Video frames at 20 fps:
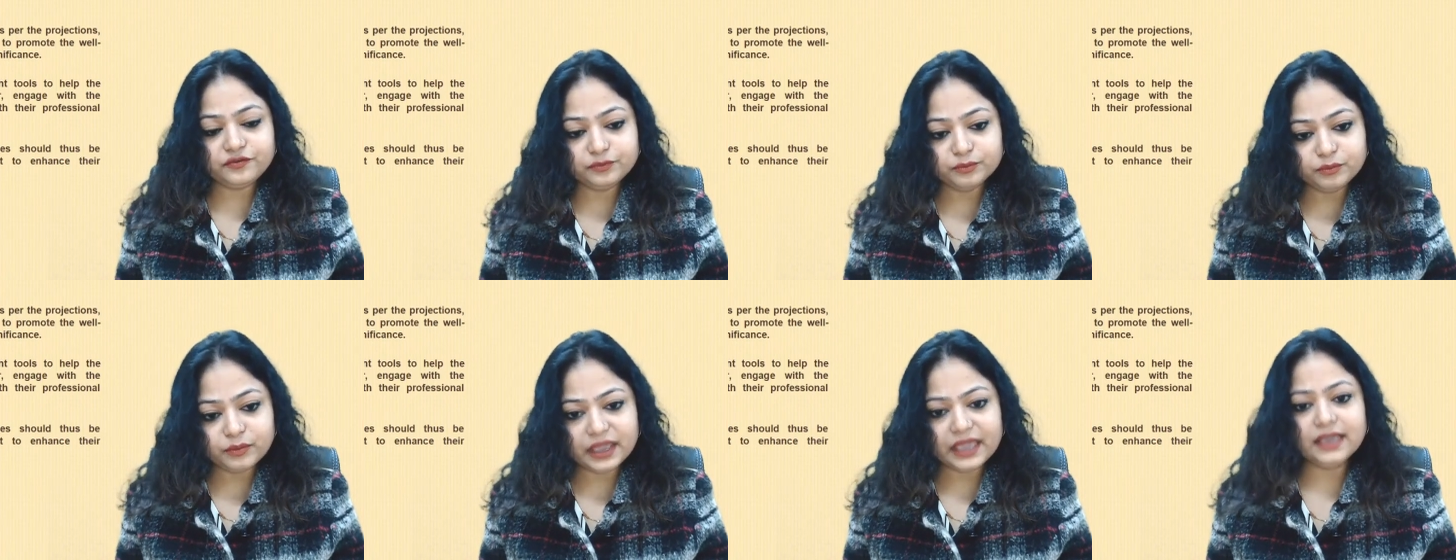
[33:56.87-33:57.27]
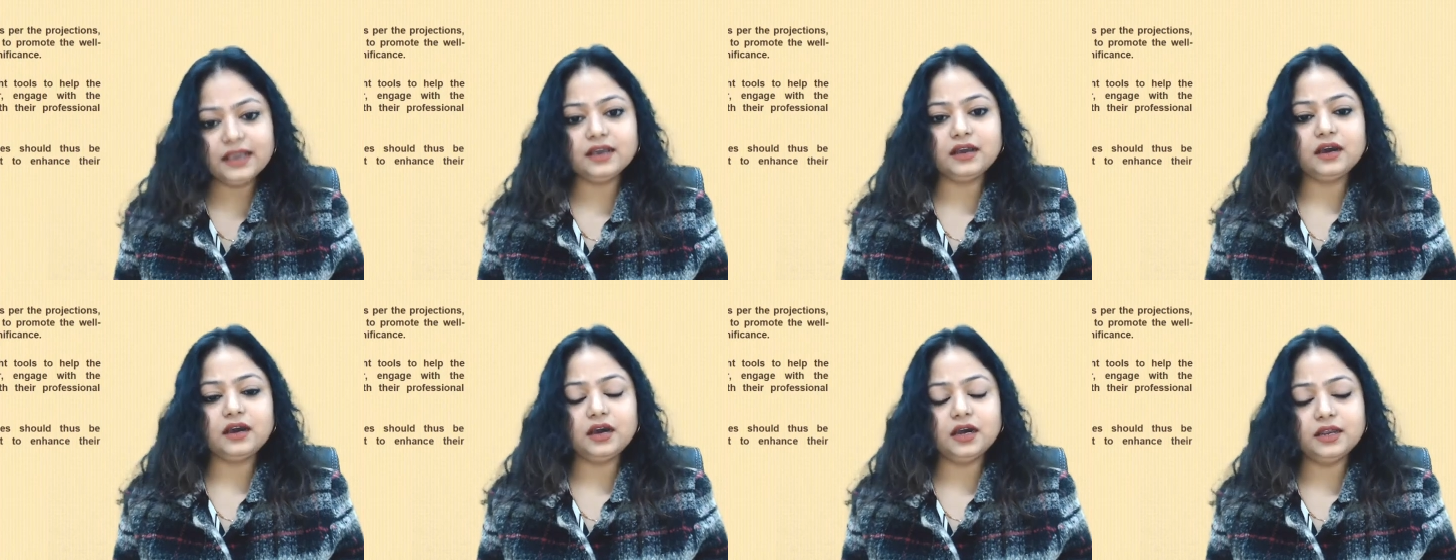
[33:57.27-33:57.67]

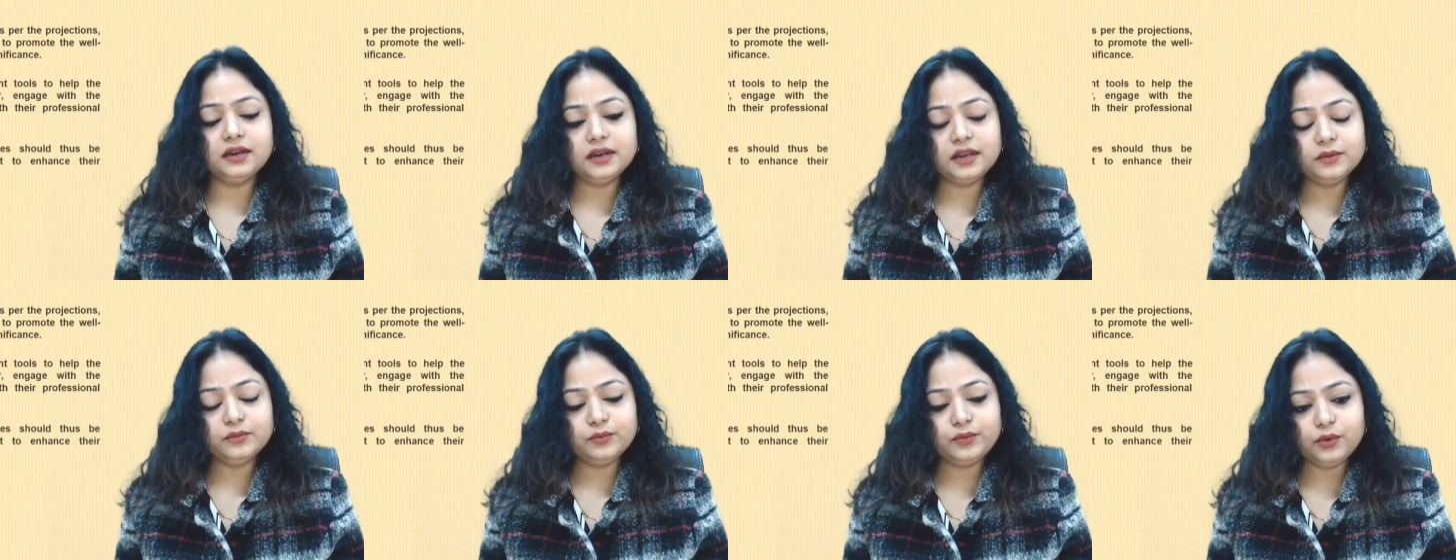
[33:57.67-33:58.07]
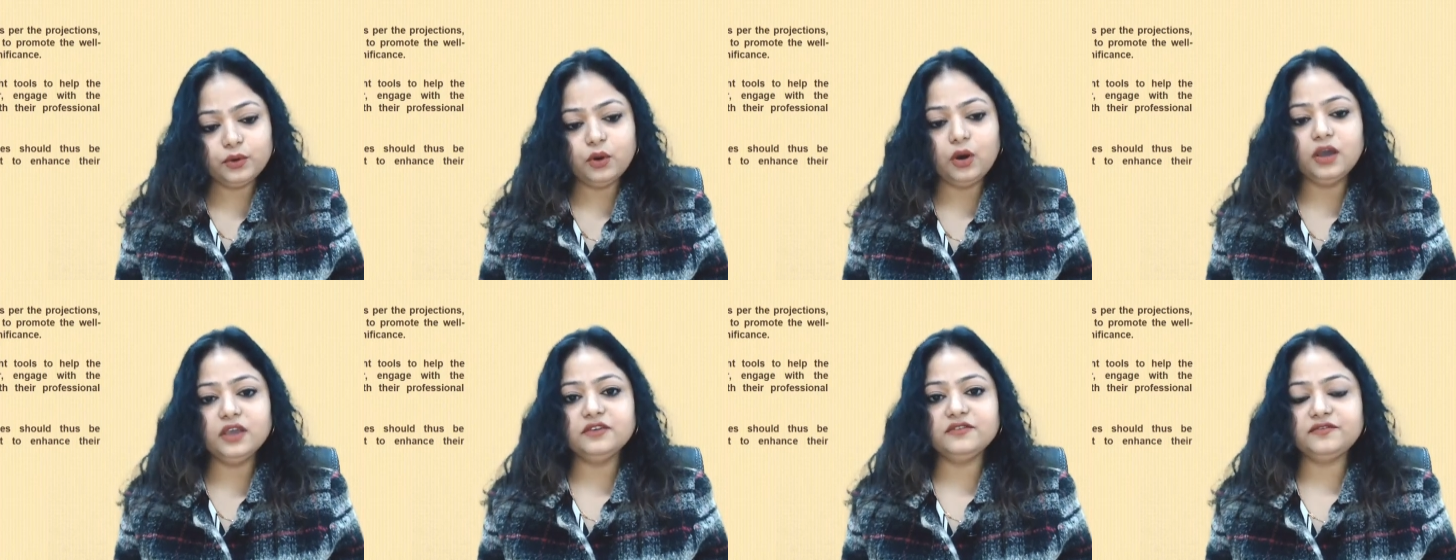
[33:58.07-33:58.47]
make an
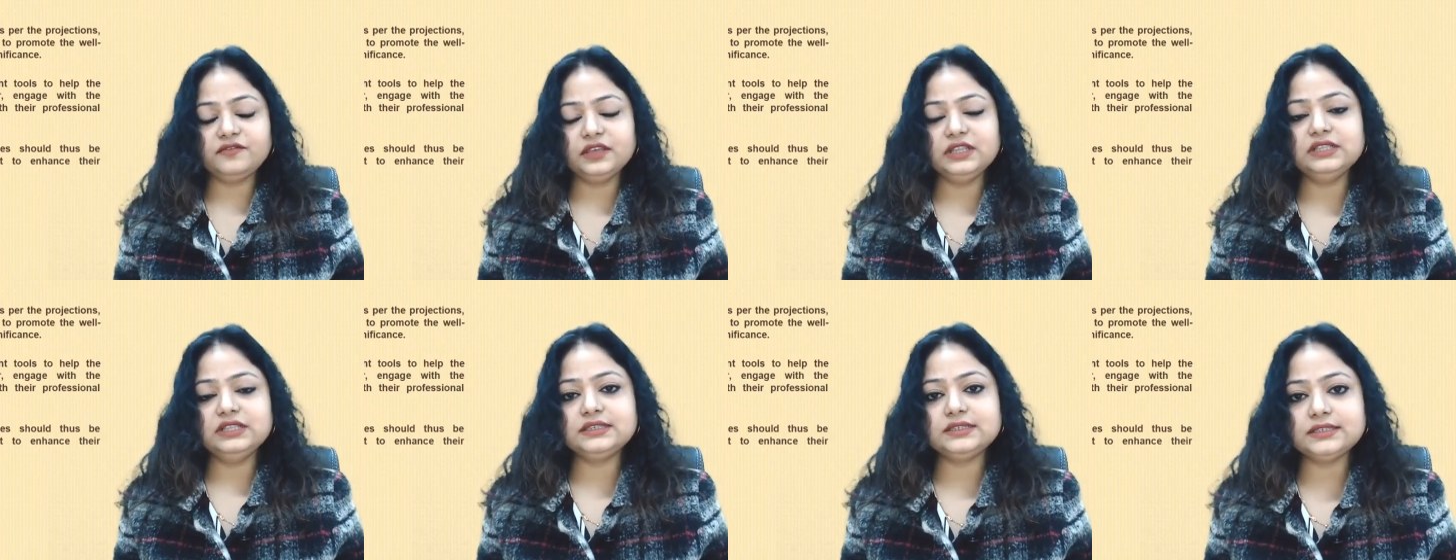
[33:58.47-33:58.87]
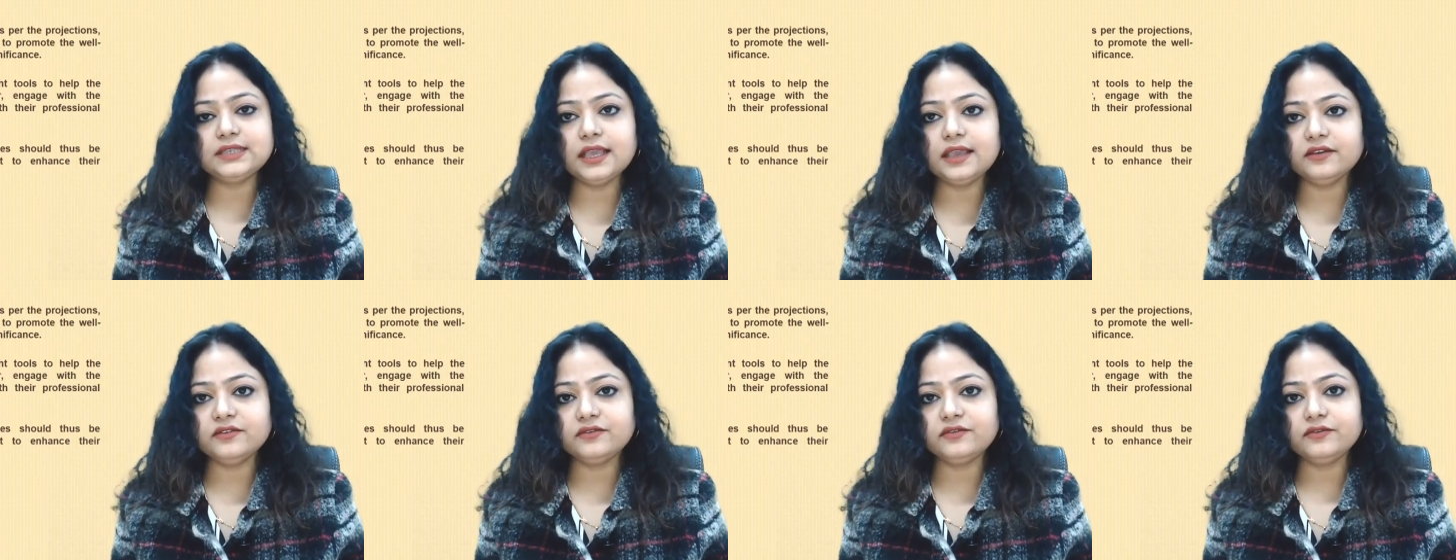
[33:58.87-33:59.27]
employee feel
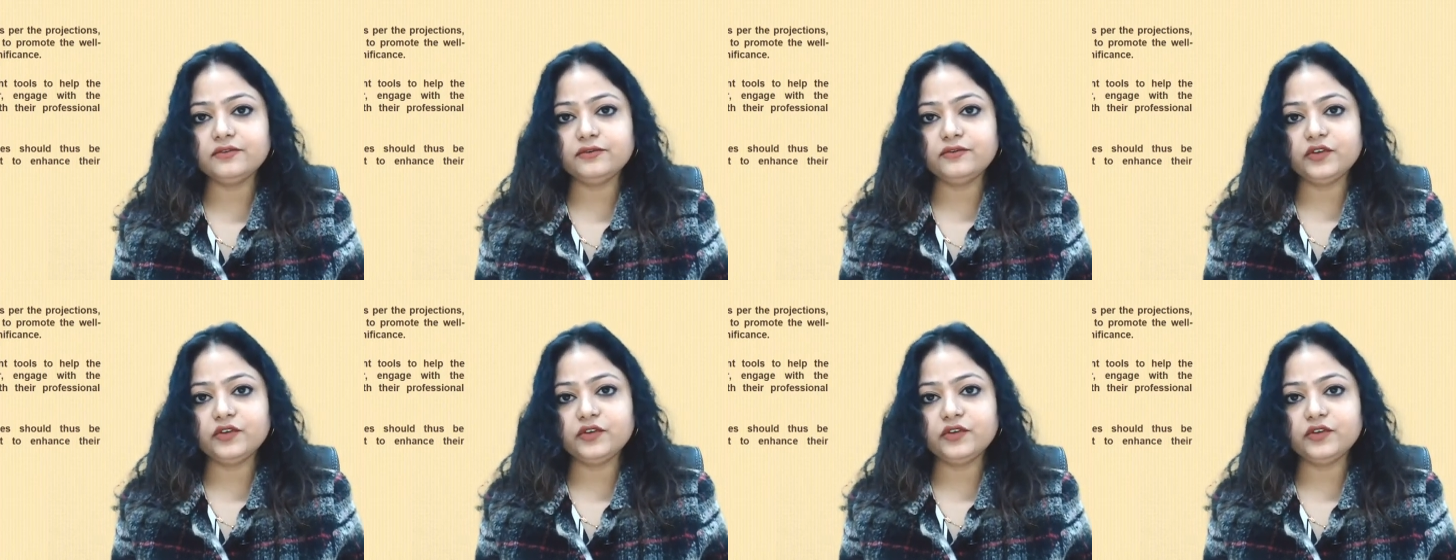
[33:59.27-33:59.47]
safe,